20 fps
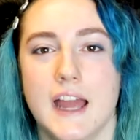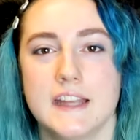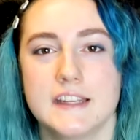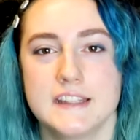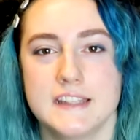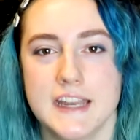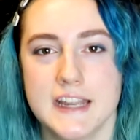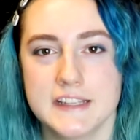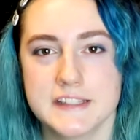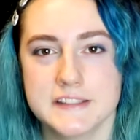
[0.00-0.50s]

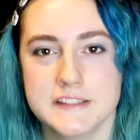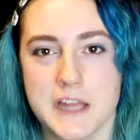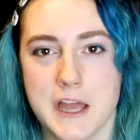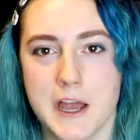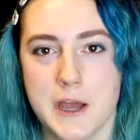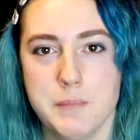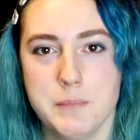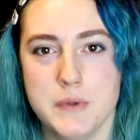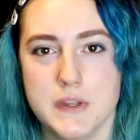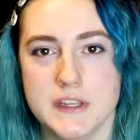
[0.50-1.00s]
And next
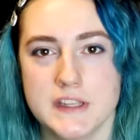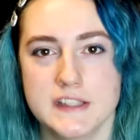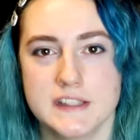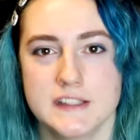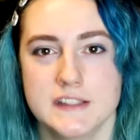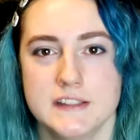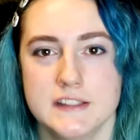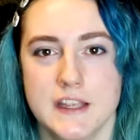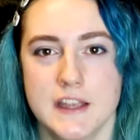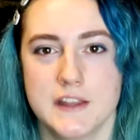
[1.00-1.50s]
up
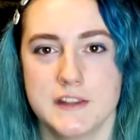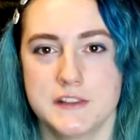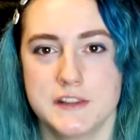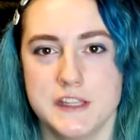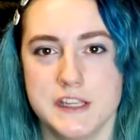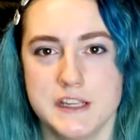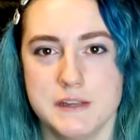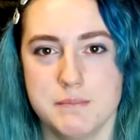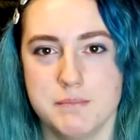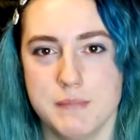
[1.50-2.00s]
is
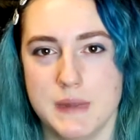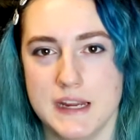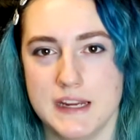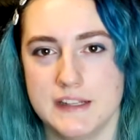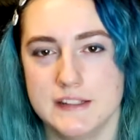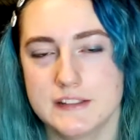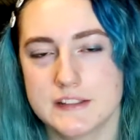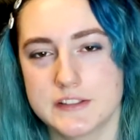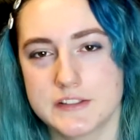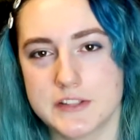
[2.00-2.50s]
the
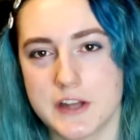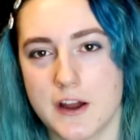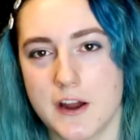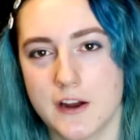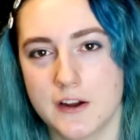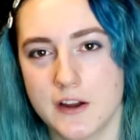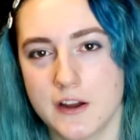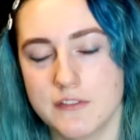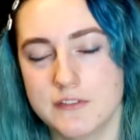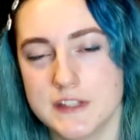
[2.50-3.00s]
main
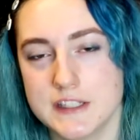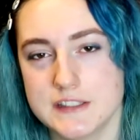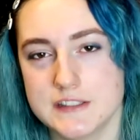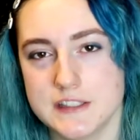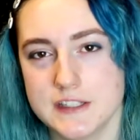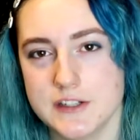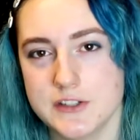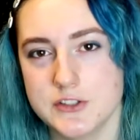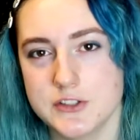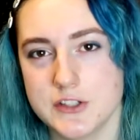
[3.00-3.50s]
star of the
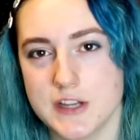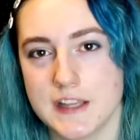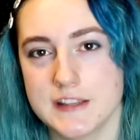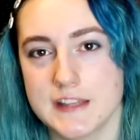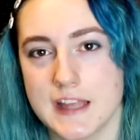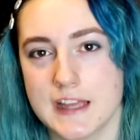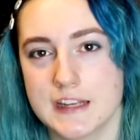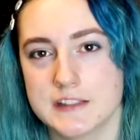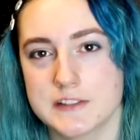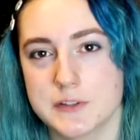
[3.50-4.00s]
dish,
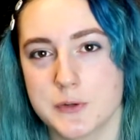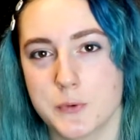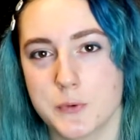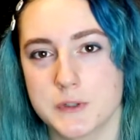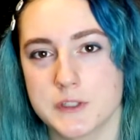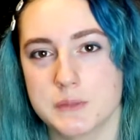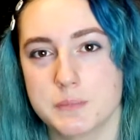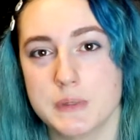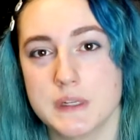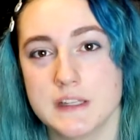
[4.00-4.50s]
and that is
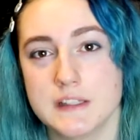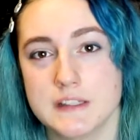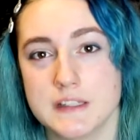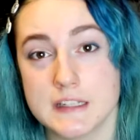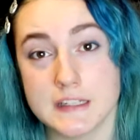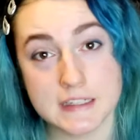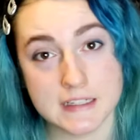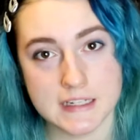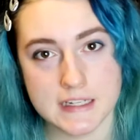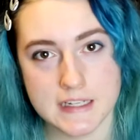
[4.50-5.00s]
going to be
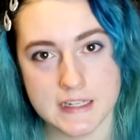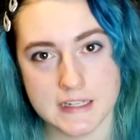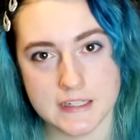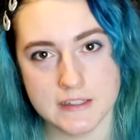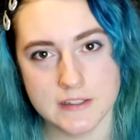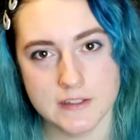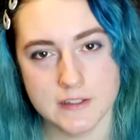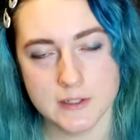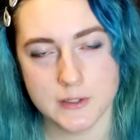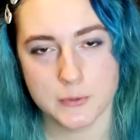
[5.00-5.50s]
the
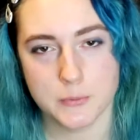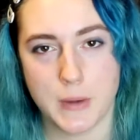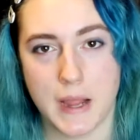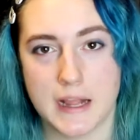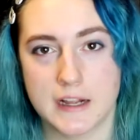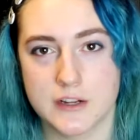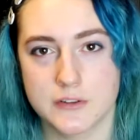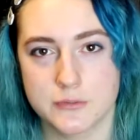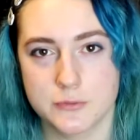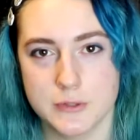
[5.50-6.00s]
kid
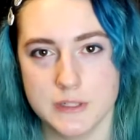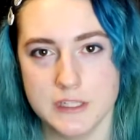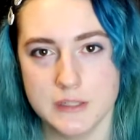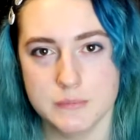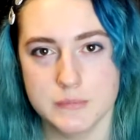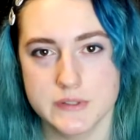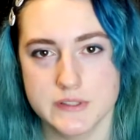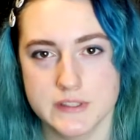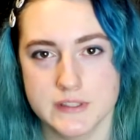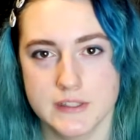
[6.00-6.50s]
rack of
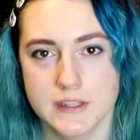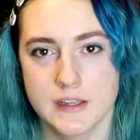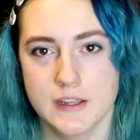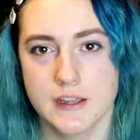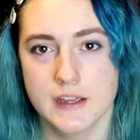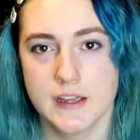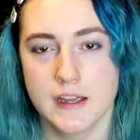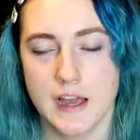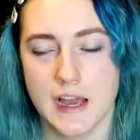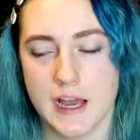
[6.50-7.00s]
ribs.
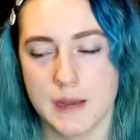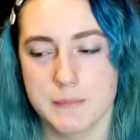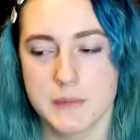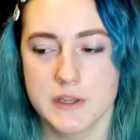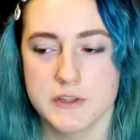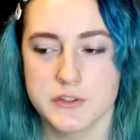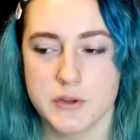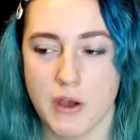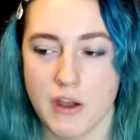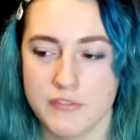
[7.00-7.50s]

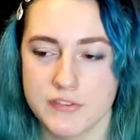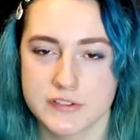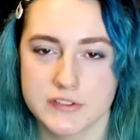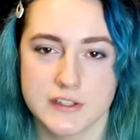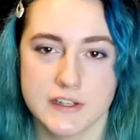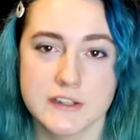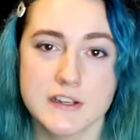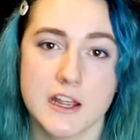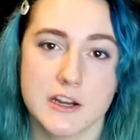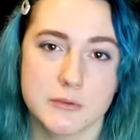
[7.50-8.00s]
So
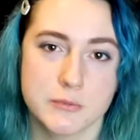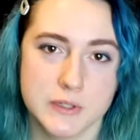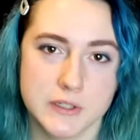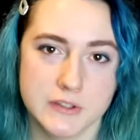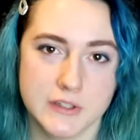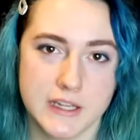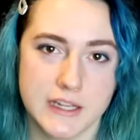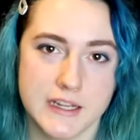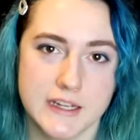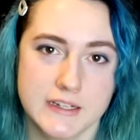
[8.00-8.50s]
obviously not a
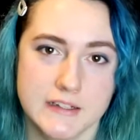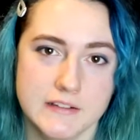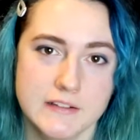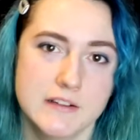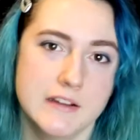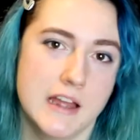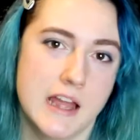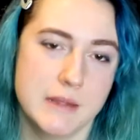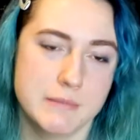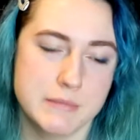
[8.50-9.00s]
real kid.
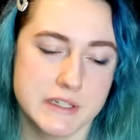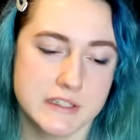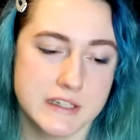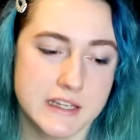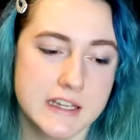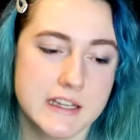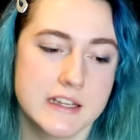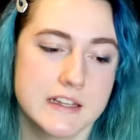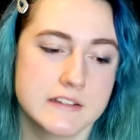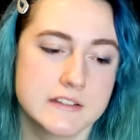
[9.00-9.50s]
I
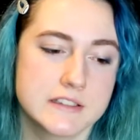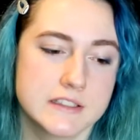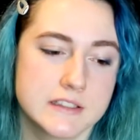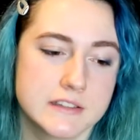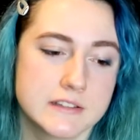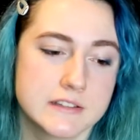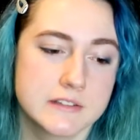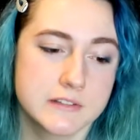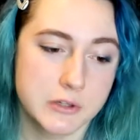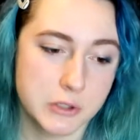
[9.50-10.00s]
mean kid as
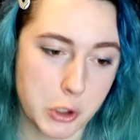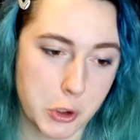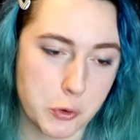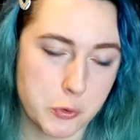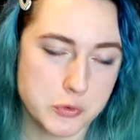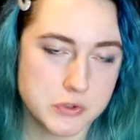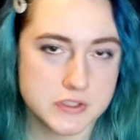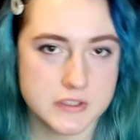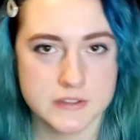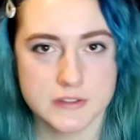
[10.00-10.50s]
in
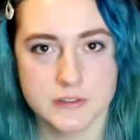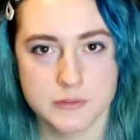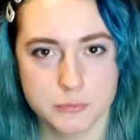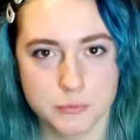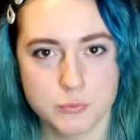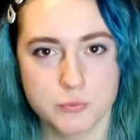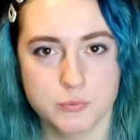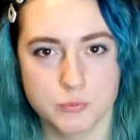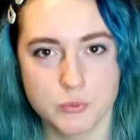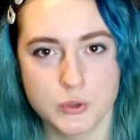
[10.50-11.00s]
goat.
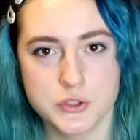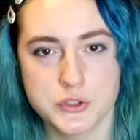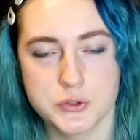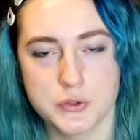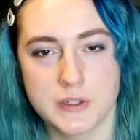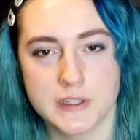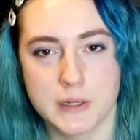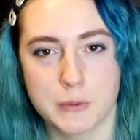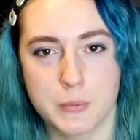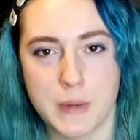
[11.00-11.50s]
We're
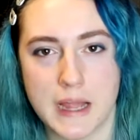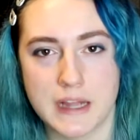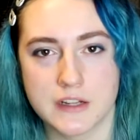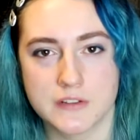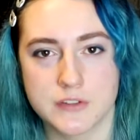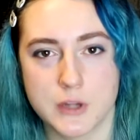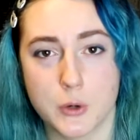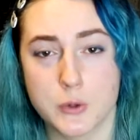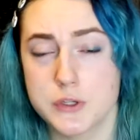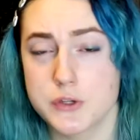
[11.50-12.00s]
doing a
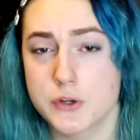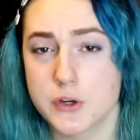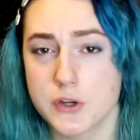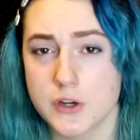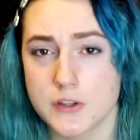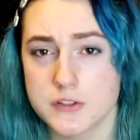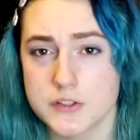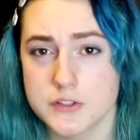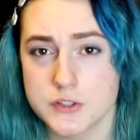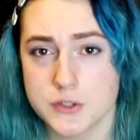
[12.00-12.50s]
rack of goat. You
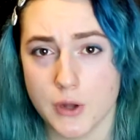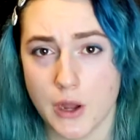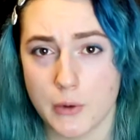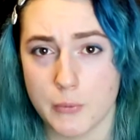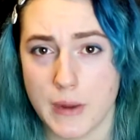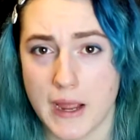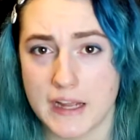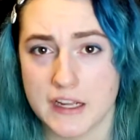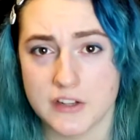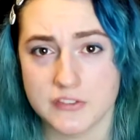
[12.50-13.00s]
could also do
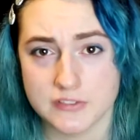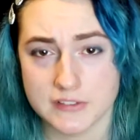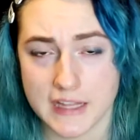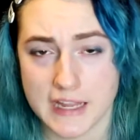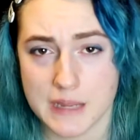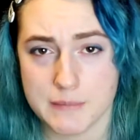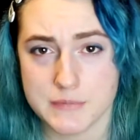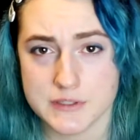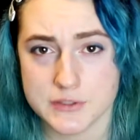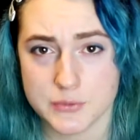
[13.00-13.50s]
a rack of
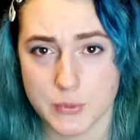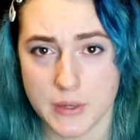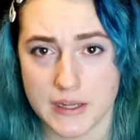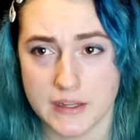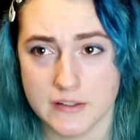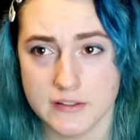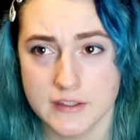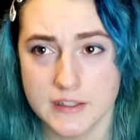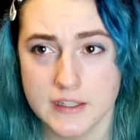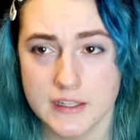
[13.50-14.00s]
lamb as
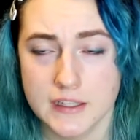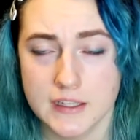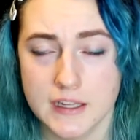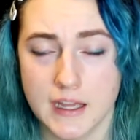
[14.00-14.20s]
well.